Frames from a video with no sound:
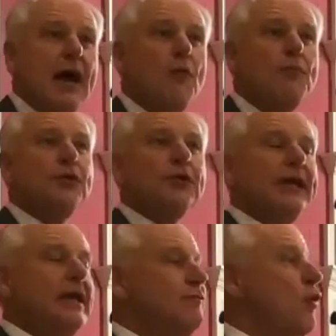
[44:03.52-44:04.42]
I hope you
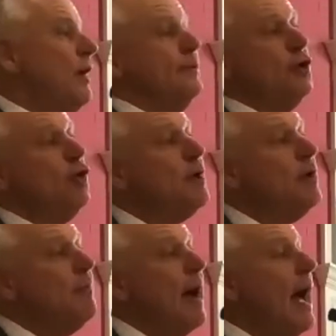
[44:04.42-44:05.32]
leave knowing a little bit
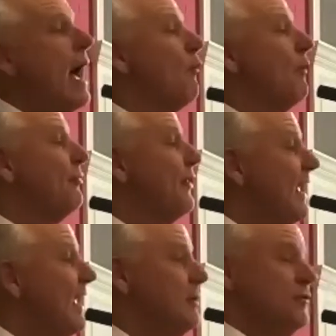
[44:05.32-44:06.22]
about how we're
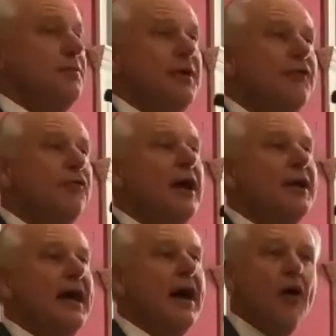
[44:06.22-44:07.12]
thinking at CBF
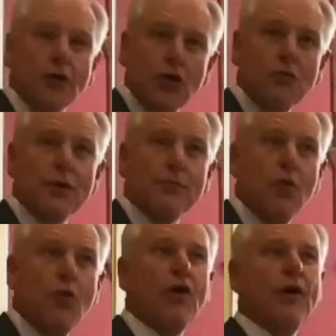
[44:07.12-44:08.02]
right now, a little bit
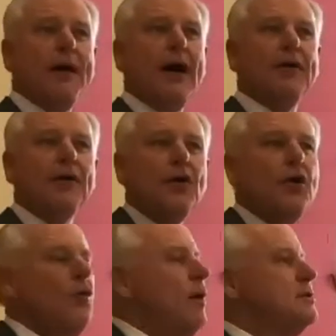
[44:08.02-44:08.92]
more about
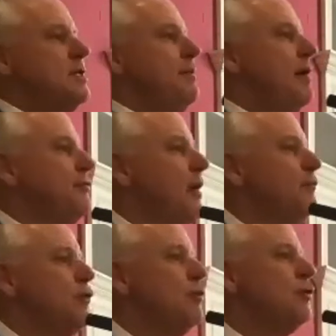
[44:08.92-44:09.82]
what CBF's
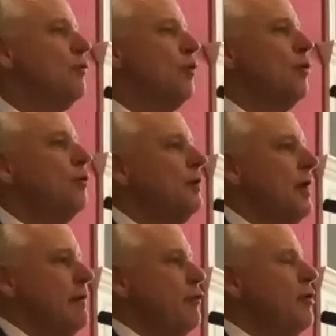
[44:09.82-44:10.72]
up to in the world.
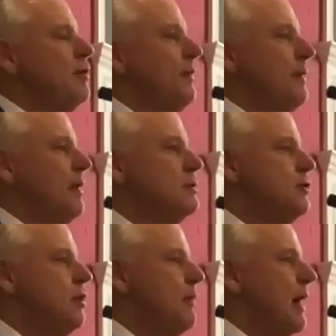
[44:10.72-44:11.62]
If you hear nothing else,
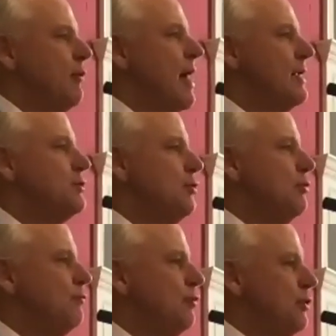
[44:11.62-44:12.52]
you hear my
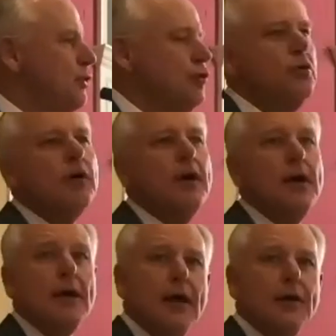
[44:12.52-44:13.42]
gratitude for you
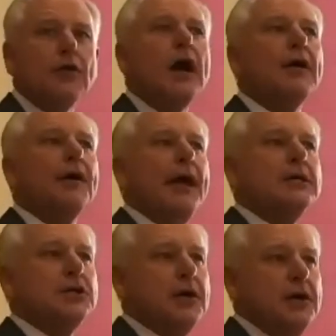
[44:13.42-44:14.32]
and your
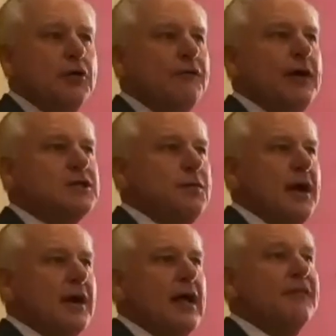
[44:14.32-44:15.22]
congregation and your investment
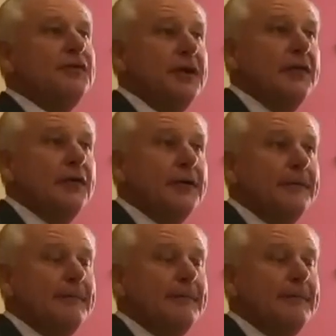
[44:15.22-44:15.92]
in our life together.